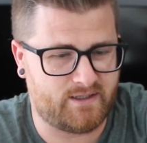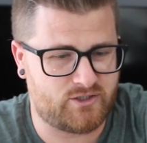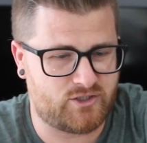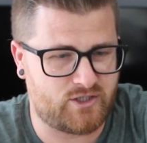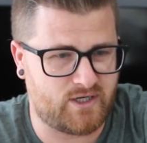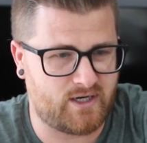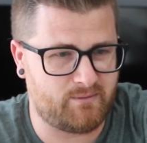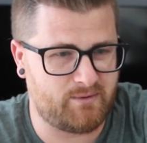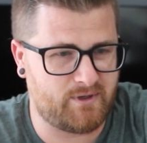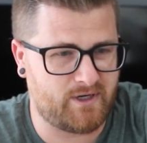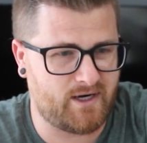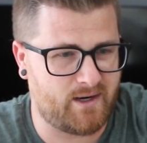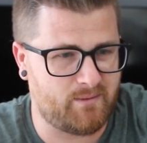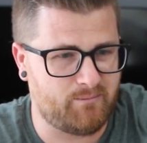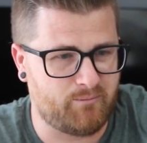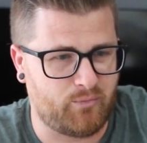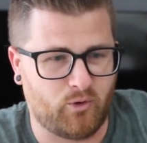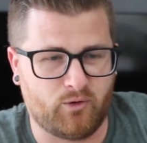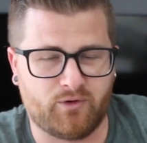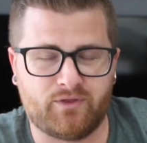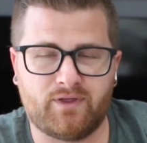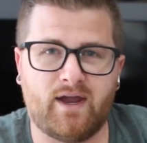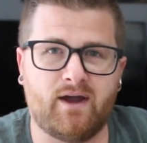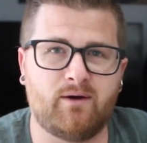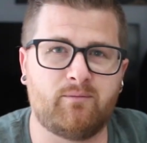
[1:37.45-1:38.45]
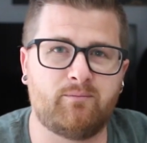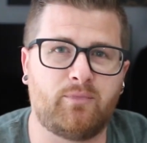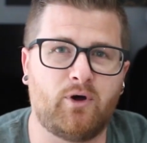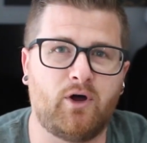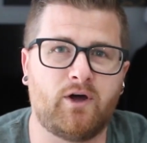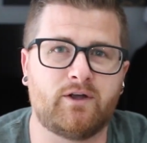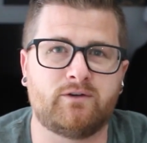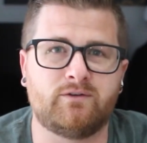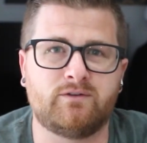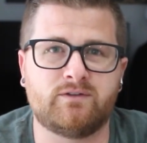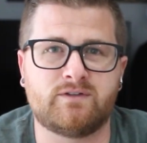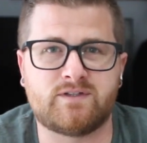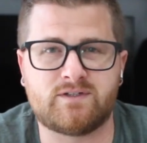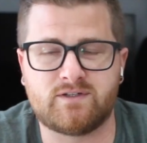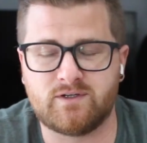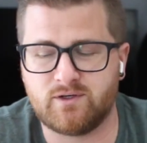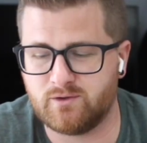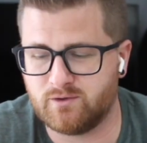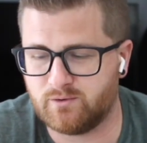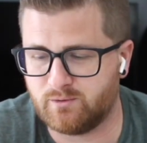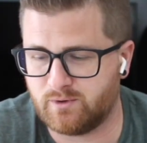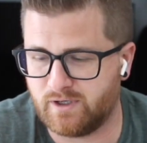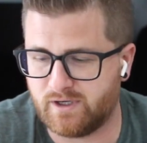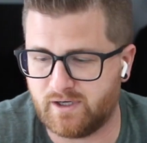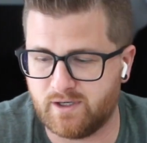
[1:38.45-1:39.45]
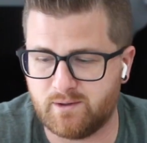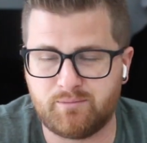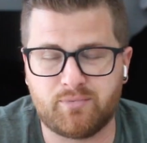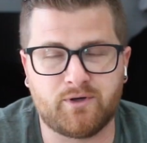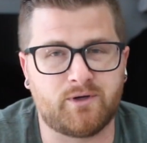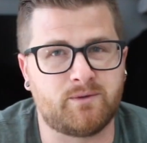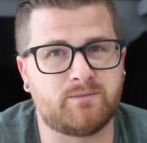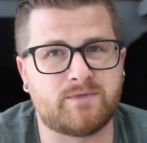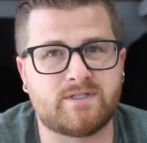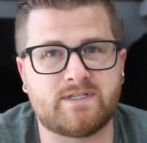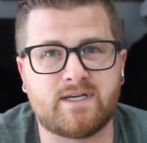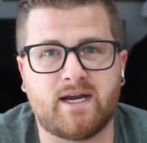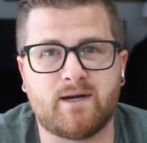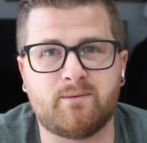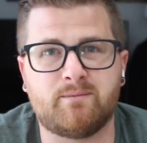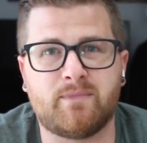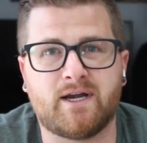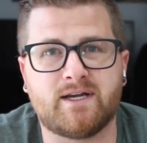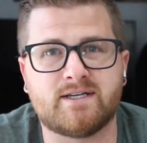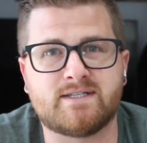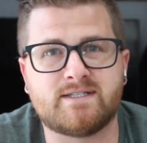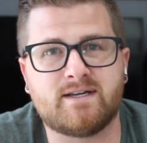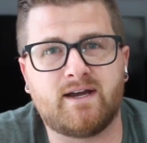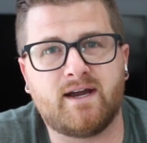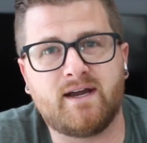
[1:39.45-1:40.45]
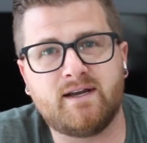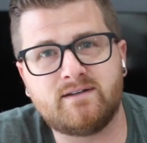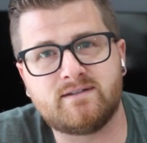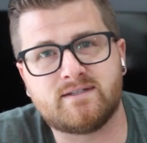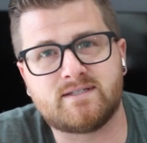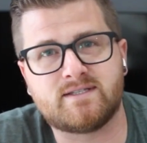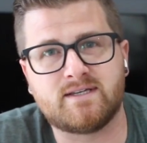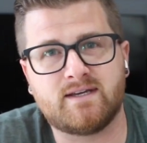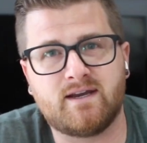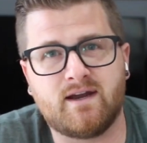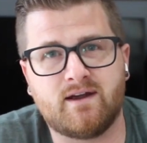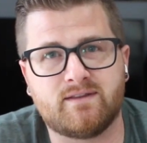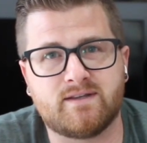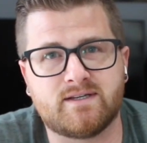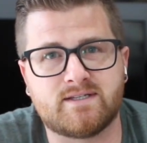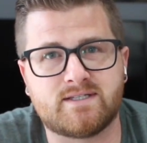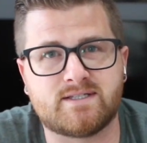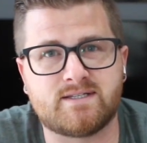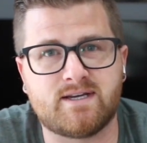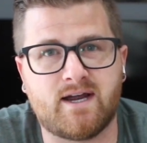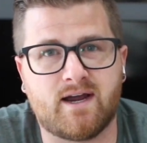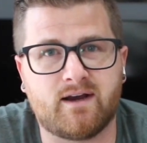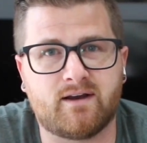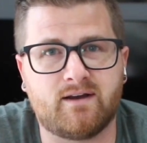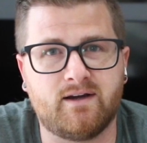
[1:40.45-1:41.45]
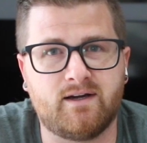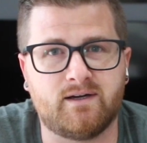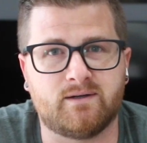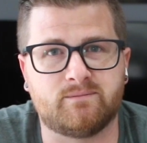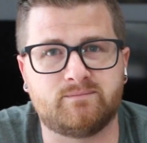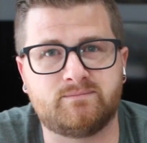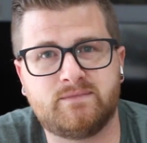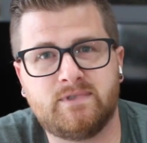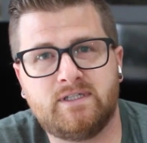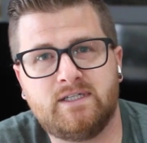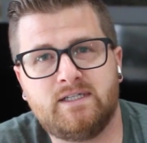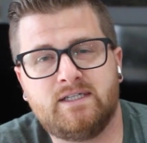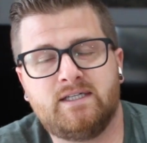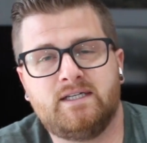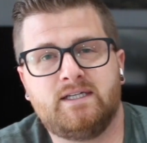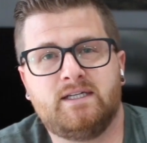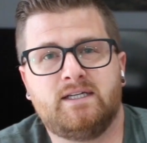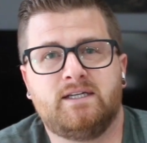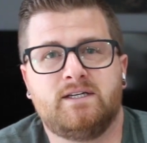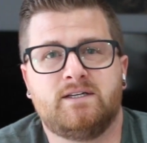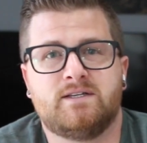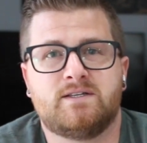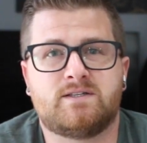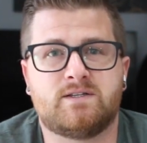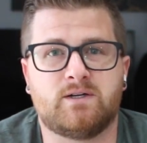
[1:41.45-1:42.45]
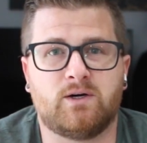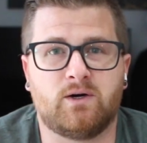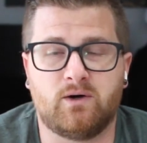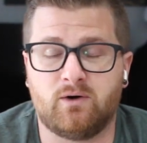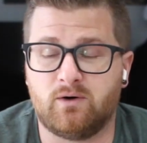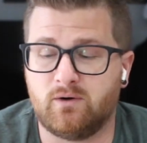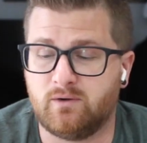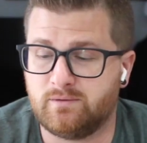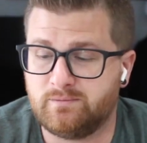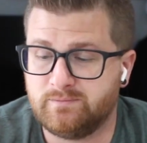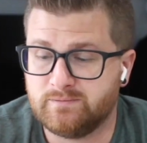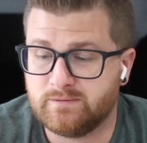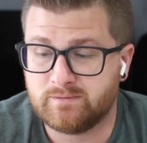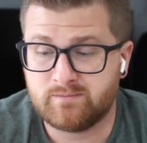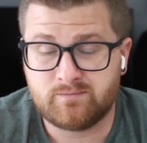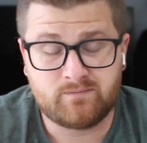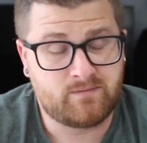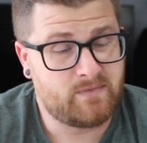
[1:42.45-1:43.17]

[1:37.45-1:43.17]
Jacob and I both have bottles, so we're going to put them side by side and see how they stack up. So,